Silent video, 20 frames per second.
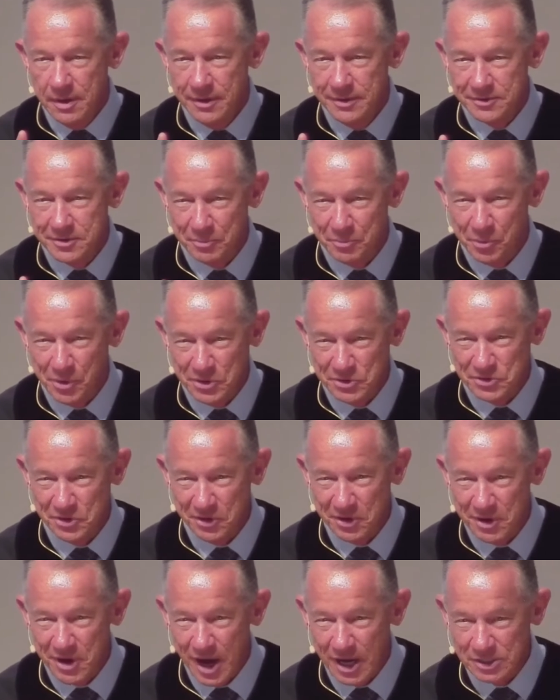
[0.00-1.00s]
to preach the
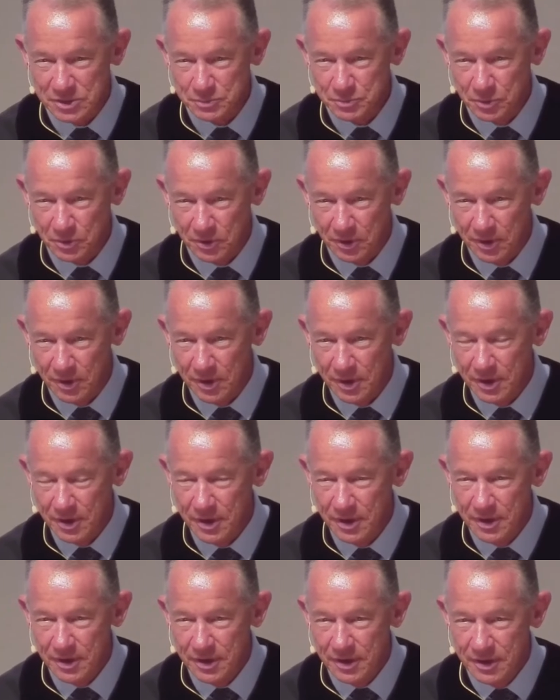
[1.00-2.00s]
gospel
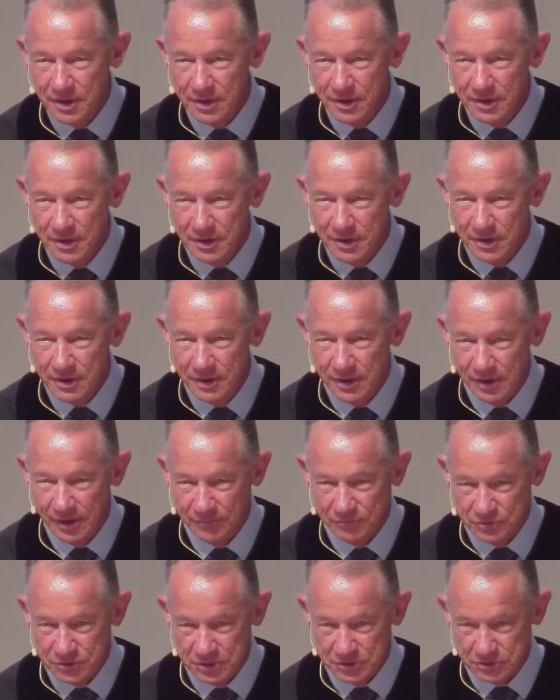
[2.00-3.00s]
of
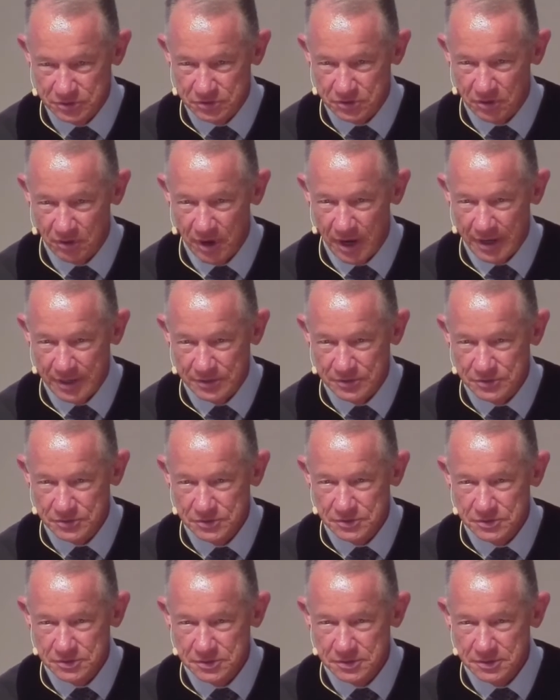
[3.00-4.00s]
Jesus Christ.